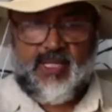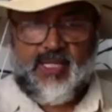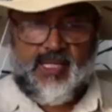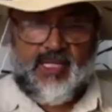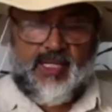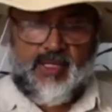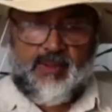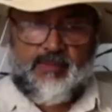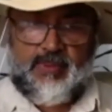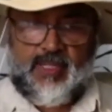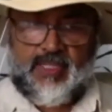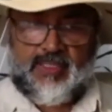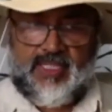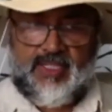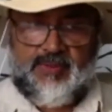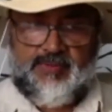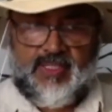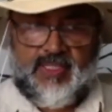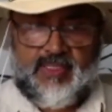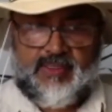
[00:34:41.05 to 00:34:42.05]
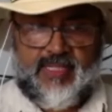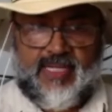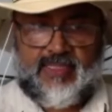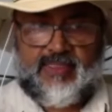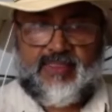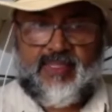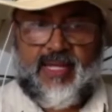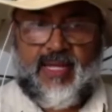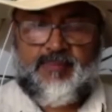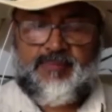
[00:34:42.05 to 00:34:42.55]
But even at
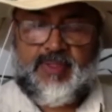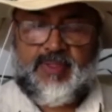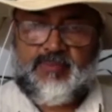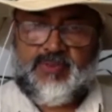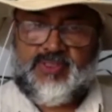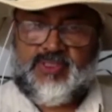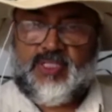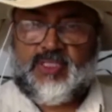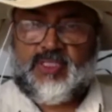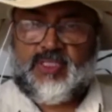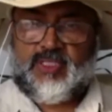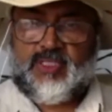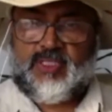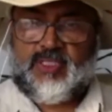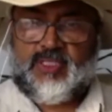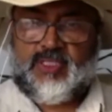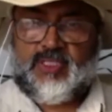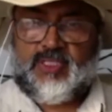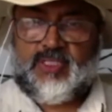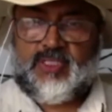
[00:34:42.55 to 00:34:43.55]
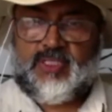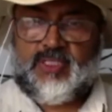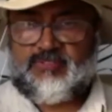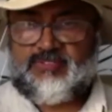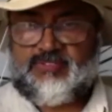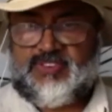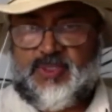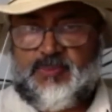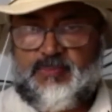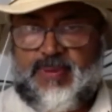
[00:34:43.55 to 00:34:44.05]
that time, there were certain
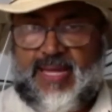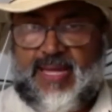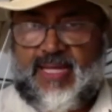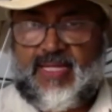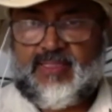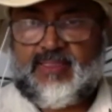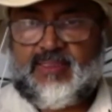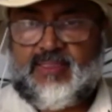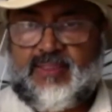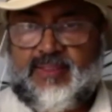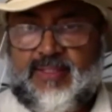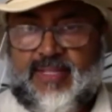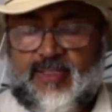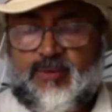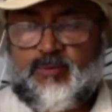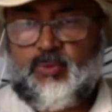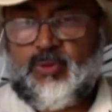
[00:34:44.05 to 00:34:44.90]
parts of Tibet that were